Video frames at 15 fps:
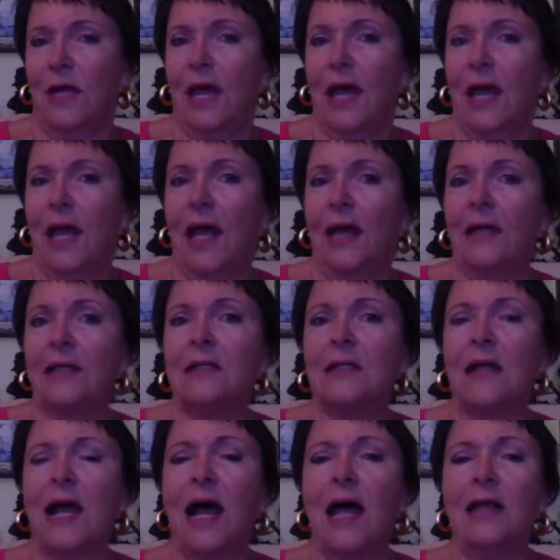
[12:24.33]
And
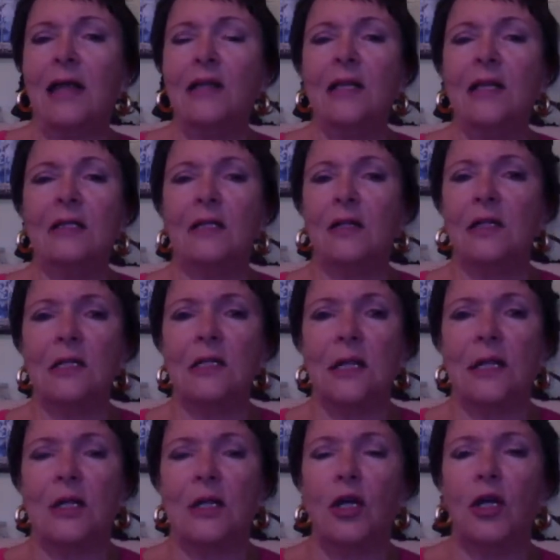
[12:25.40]
I think that this
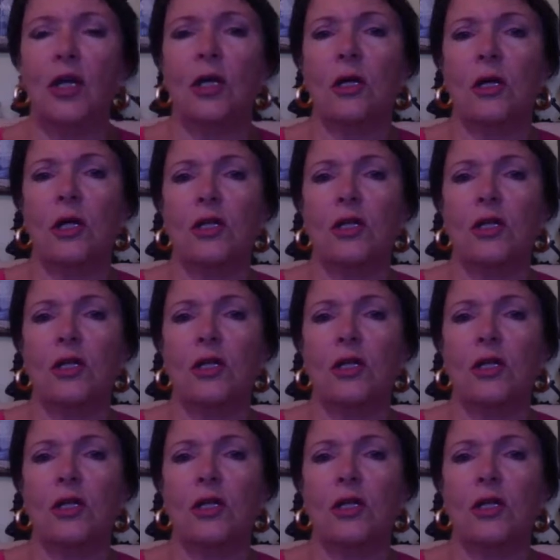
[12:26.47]
little girl